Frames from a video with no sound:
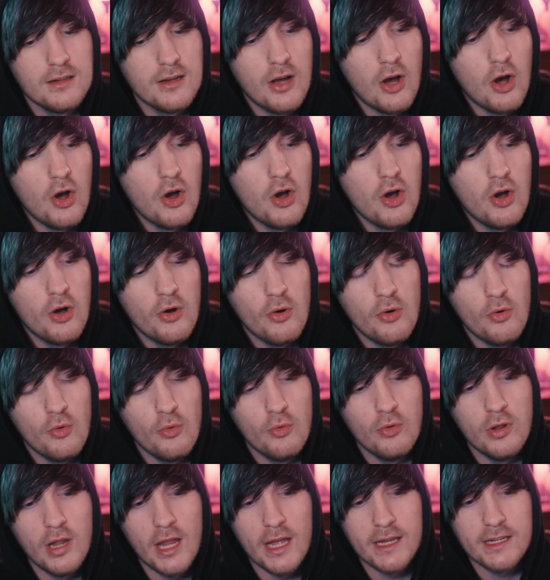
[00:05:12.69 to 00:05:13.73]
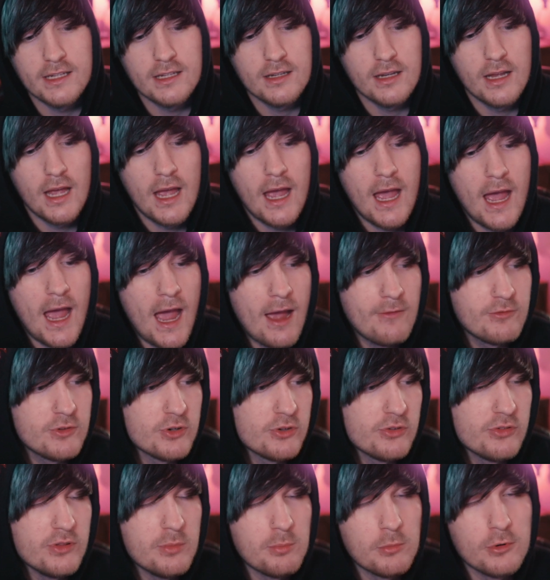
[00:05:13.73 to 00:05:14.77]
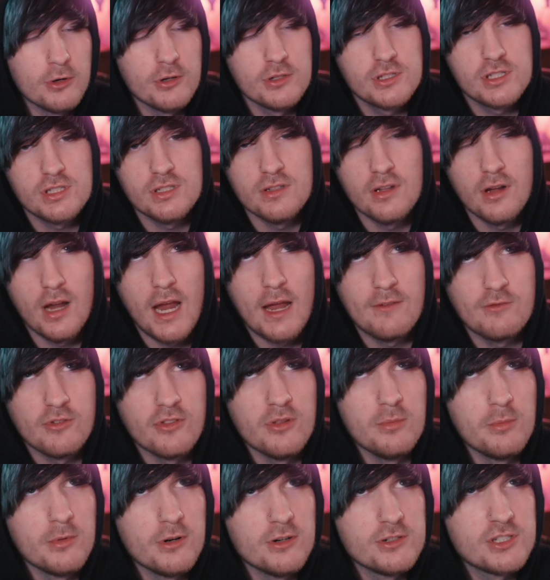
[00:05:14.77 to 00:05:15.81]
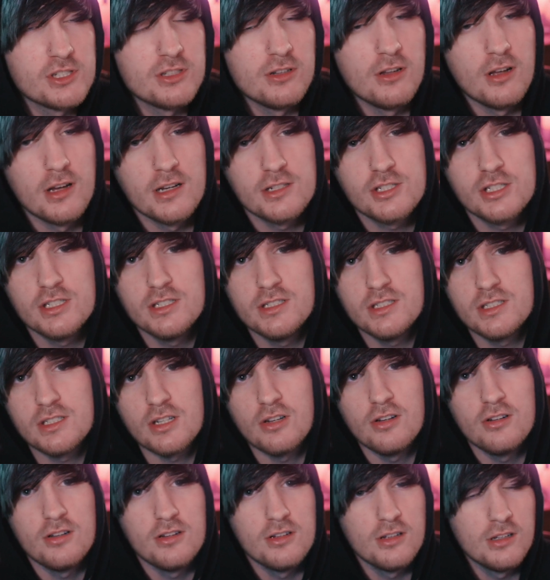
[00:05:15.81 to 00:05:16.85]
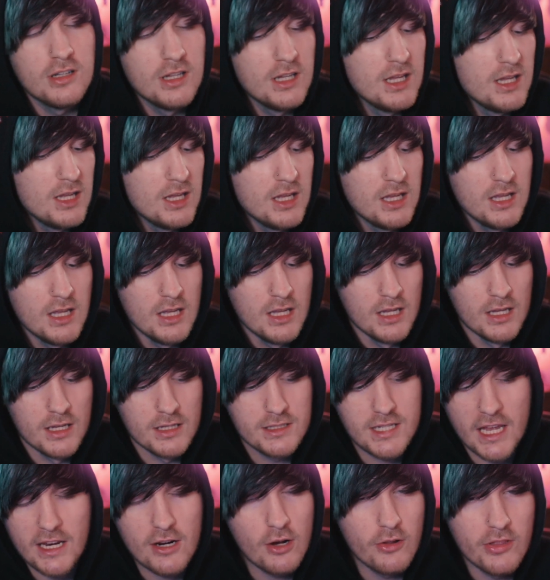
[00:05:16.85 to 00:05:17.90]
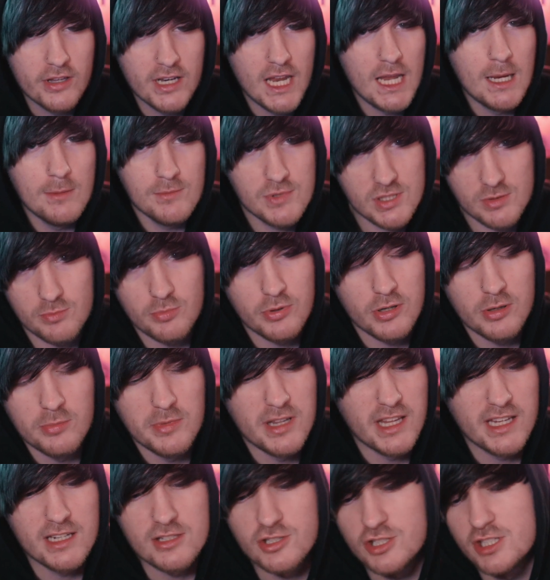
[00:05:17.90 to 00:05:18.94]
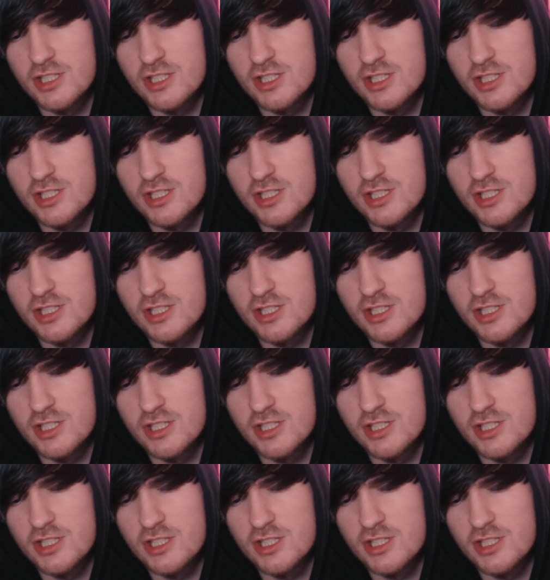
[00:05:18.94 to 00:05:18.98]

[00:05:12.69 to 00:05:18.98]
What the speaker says: I'll like after the merch launches, I'll take all the names and put them in like a